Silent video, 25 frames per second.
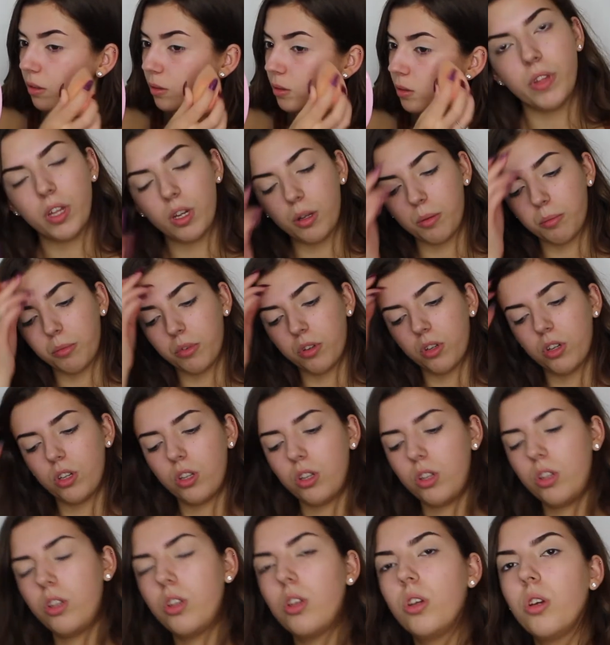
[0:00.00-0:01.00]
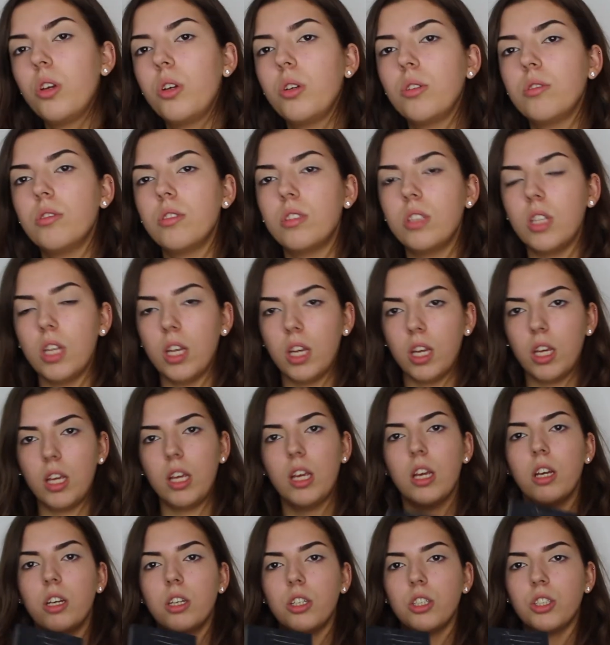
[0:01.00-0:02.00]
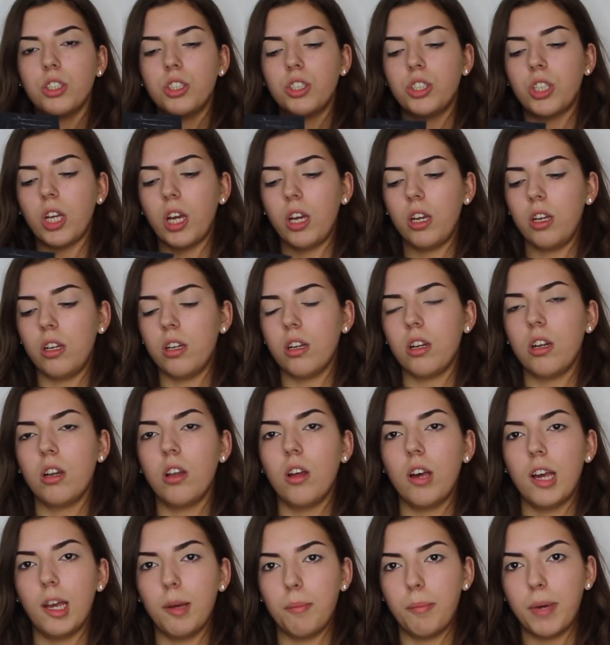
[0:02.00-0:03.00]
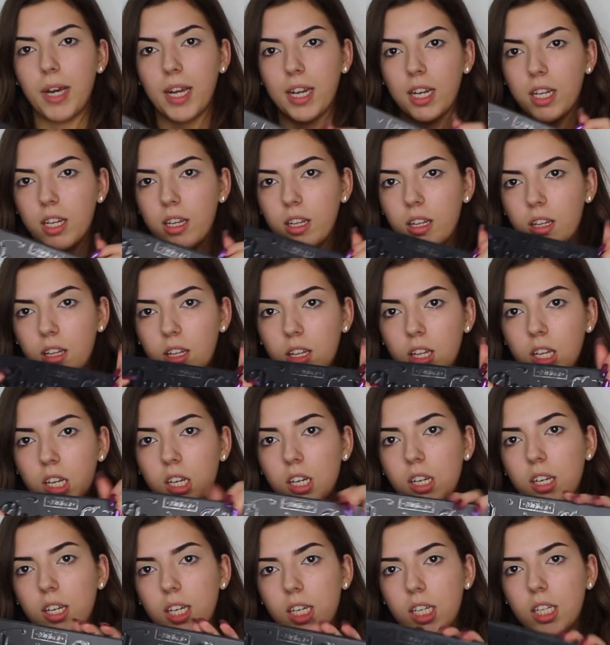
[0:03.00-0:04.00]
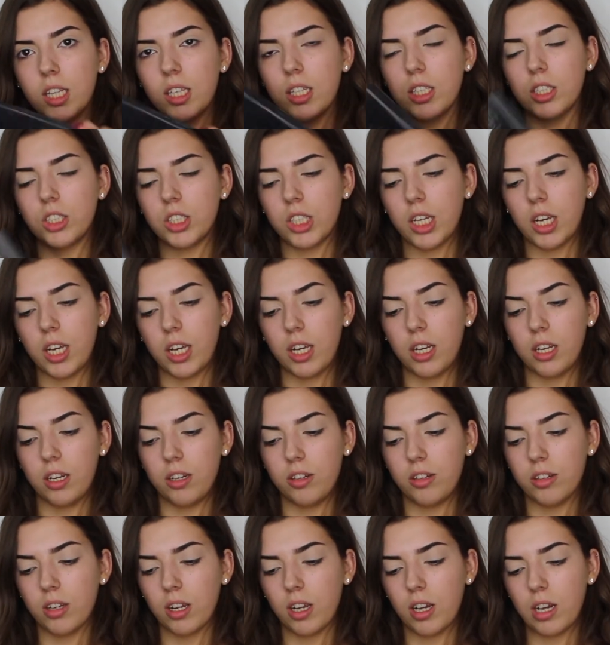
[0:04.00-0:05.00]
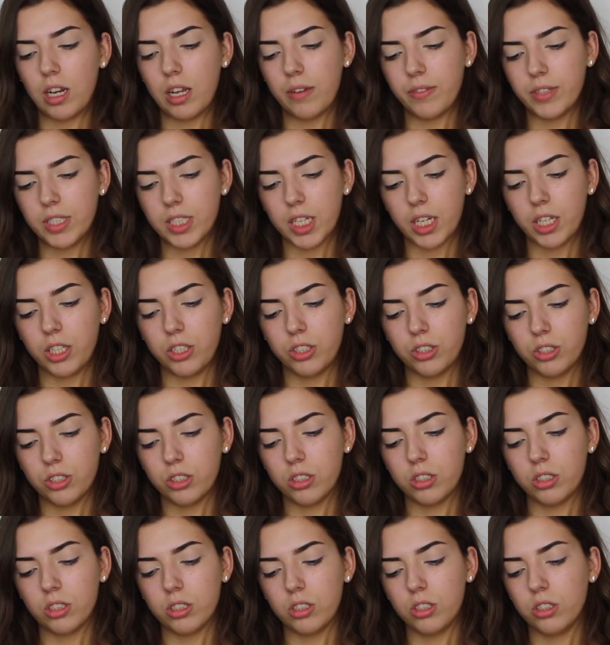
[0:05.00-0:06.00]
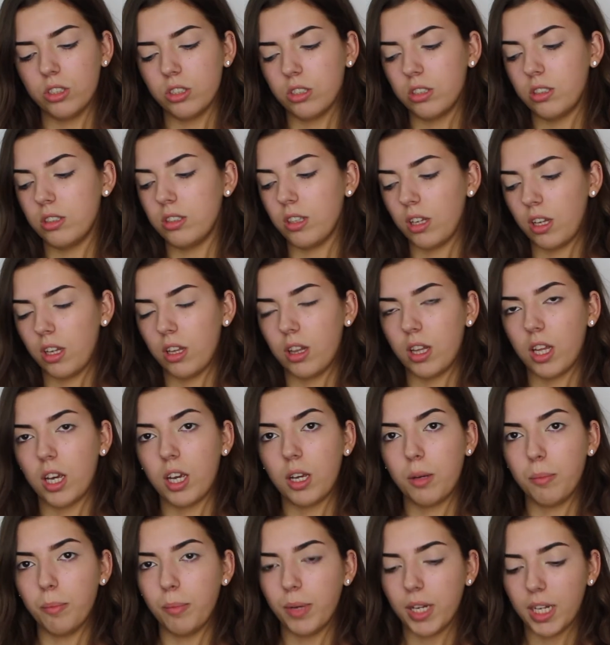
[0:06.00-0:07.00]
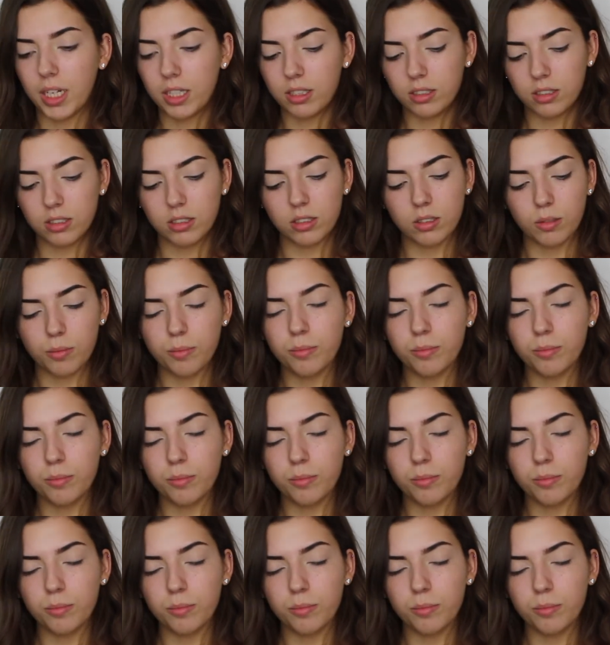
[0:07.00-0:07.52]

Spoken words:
Then I'm going to use the Shade and Light palette in the shade Levitation and just set that in place.